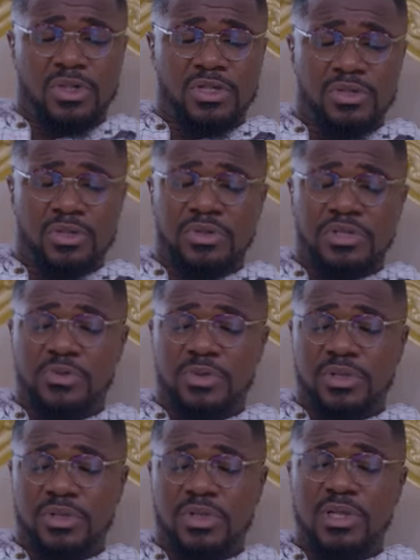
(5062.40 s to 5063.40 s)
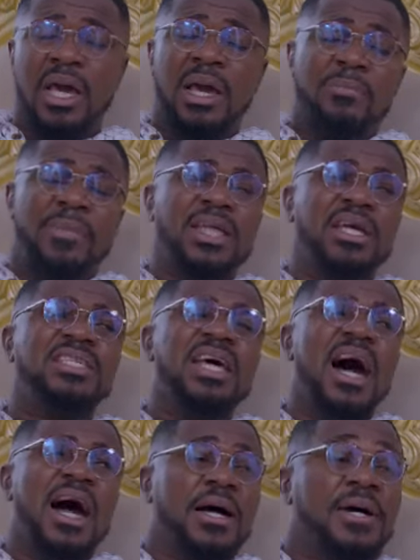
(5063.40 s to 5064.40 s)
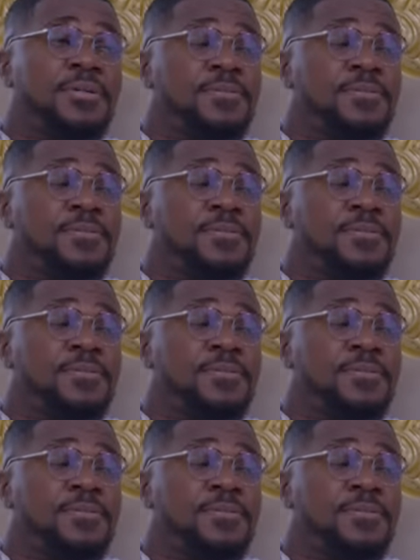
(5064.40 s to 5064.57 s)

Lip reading: is she not responding? Benita!